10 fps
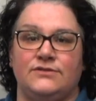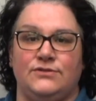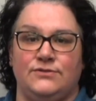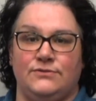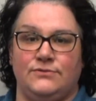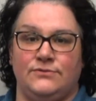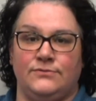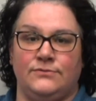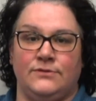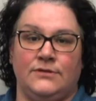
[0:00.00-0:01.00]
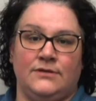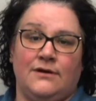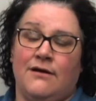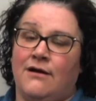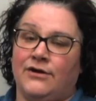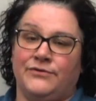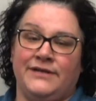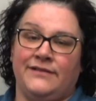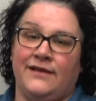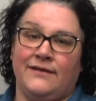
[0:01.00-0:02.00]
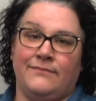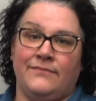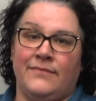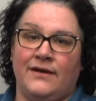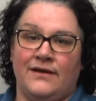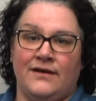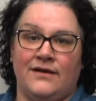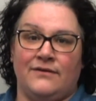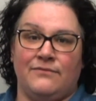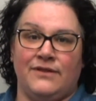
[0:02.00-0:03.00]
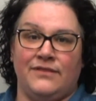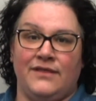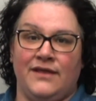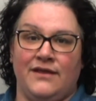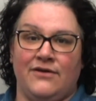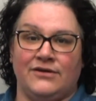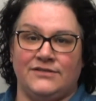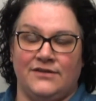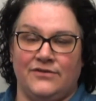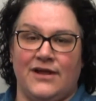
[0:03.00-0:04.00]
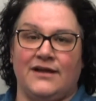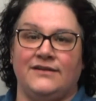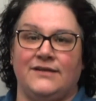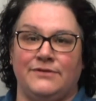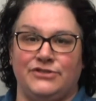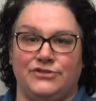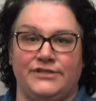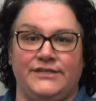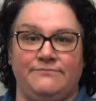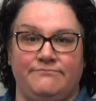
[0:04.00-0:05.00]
to honoring them when they are done their academic journey.